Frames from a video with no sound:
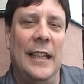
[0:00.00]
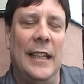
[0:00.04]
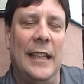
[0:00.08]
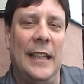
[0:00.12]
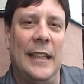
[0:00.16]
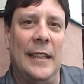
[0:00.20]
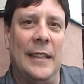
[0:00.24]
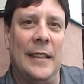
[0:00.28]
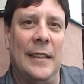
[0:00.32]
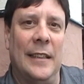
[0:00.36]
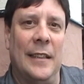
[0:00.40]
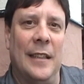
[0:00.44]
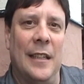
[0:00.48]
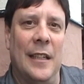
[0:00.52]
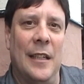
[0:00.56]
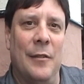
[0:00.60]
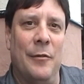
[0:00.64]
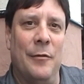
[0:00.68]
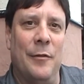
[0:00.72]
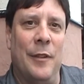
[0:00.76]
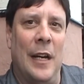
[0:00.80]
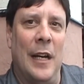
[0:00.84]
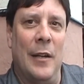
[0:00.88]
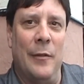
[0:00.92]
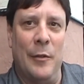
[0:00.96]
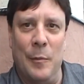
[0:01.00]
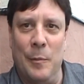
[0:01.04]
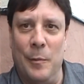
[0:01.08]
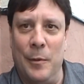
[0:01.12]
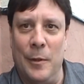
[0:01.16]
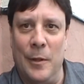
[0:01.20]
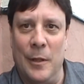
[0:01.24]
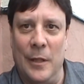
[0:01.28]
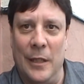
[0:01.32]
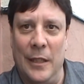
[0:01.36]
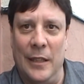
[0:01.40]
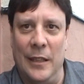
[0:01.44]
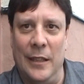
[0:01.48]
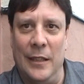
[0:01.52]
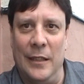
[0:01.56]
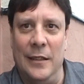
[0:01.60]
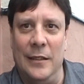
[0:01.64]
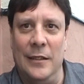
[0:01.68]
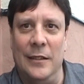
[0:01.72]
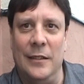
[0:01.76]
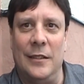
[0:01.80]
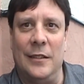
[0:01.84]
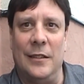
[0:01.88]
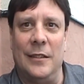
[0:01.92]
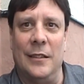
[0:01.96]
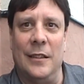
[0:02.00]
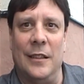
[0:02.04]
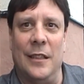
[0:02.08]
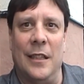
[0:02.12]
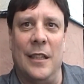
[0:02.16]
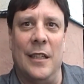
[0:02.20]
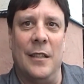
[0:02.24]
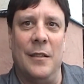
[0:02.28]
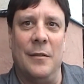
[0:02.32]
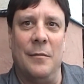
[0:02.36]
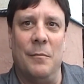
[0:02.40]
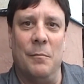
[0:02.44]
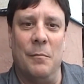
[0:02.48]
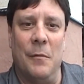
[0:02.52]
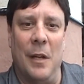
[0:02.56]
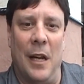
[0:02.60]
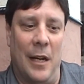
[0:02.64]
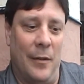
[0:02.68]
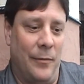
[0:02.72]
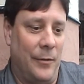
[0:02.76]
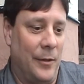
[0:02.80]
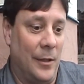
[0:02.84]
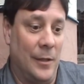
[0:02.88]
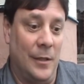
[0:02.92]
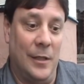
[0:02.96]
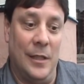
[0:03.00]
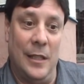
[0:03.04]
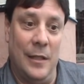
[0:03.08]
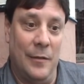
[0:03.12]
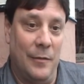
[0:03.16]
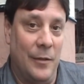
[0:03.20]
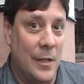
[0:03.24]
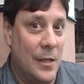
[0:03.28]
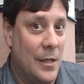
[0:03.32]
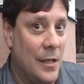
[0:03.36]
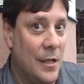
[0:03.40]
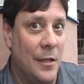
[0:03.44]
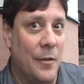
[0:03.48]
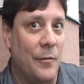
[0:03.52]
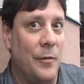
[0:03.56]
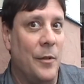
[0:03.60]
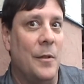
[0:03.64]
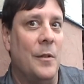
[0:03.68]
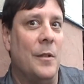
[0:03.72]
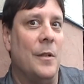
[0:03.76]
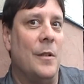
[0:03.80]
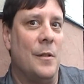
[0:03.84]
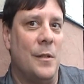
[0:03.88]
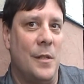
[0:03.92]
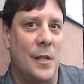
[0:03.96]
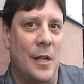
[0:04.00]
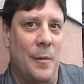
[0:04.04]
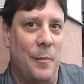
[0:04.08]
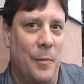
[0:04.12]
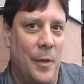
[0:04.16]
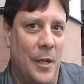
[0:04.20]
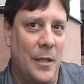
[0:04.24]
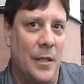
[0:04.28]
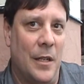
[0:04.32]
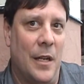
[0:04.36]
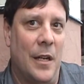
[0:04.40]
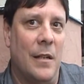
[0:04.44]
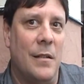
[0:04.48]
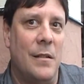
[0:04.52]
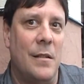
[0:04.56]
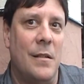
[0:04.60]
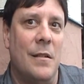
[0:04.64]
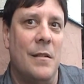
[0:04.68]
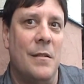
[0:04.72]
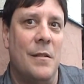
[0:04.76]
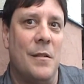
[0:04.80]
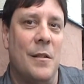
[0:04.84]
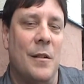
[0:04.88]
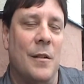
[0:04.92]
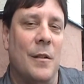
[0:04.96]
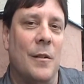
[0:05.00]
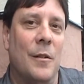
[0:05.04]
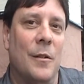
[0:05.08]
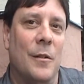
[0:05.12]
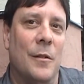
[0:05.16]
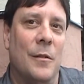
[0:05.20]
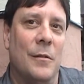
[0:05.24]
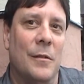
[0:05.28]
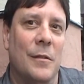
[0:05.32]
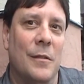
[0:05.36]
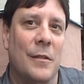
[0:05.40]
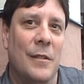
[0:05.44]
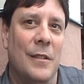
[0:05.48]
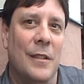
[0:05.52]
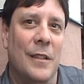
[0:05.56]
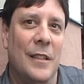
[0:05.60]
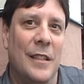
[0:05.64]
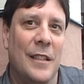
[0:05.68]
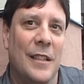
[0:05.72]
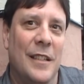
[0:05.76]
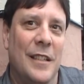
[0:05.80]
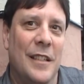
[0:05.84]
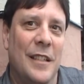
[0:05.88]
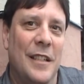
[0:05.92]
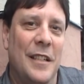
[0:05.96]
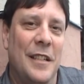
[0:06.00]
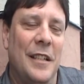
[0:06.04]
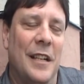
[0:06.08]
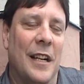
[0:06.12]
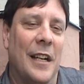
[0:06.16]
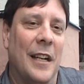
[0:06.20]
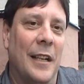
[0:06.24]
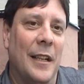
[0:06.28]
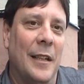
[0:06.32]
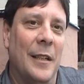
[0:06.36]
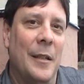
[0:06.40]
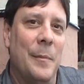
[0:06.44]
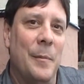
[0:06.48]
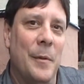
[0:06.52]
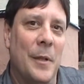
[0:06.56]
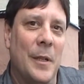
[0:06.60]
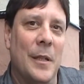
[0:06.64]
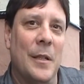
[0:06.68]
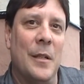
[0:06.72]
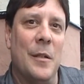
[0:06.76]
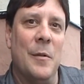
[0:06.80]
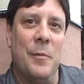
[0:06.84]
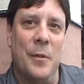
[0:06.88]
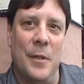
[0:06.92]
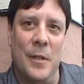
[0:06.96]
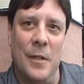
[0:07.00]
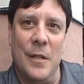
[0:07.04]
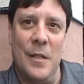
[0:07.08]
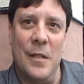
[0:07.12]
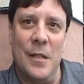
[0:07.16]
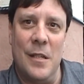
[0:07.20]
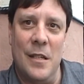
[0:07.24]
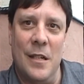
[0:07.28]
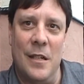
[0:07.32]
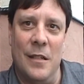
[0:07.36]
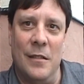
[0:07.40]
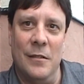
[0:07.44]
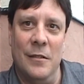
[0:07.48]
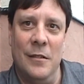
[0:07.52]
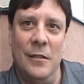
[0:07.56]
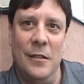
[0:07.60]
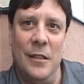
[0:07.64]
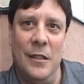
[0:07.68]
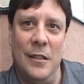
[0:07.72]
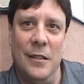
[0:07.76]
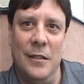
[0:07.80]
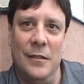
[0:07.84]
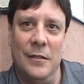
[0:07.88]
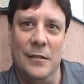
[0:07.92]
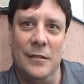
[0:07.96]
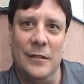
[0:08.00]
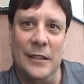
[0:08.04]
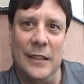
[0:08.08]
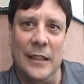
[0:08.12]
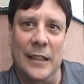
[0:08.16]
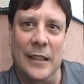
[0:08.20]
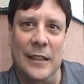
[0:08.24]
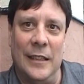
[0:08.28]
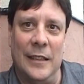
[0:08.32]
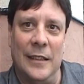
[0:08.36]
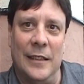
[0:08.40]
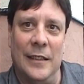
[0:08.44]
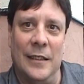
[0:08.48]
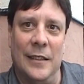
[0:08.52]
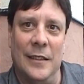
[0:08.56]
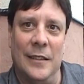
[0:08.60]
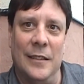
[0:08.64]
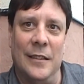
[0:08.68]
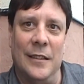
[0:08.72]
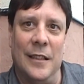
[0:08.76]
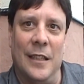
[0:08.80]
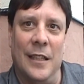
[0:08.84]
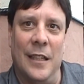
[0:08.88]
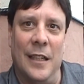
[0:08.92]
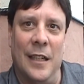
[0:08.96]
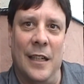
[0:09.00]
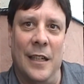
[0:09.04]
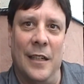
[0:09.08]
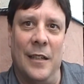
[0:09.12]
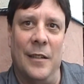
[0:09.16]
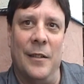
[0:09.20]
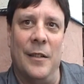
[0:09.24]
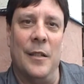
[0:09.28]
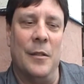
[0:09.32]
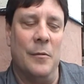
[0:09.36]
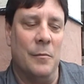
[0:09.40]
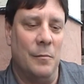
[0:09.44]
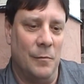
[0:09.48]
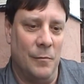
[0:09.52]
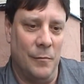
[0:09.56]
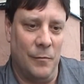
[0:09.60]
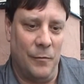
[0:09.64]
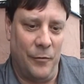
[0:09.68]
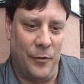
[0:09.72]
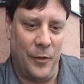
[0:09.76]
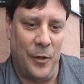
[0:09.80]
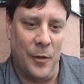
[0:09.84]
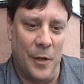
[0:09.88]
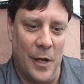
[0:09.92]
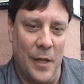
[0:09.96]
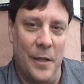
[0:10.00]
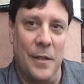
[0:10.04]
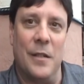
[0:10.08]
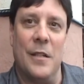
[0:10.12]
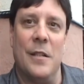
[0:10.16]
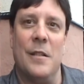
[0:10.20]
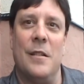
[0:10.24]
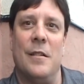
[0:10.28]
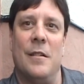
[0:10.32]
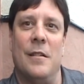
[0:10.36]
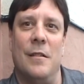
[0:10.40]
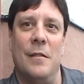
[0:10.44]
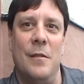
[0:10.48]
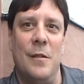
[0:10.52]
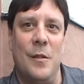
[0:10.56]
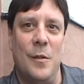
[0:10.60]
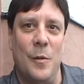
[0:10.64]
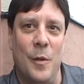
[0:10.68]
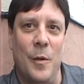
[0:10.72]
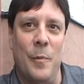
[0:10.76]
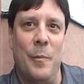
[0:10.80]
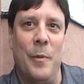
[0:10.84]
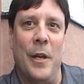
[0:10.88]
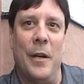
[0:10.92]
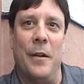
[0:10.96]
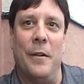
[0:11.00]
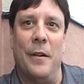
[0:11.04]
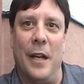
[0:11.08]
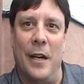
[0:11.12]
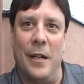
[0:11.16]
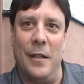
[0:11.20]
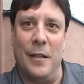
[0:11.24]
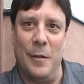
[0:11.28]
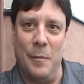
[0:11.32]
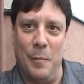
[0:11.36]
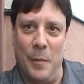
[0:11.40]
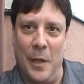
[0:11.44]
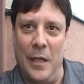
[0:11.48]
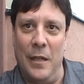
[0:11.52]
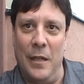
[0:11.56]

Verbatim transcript: and I have five employees, and I have to leave this interview to go sign paychecks. Yeah. So what's your, what's your business? I'm a computer consultant and I hire a few other consultants who are better at it than me.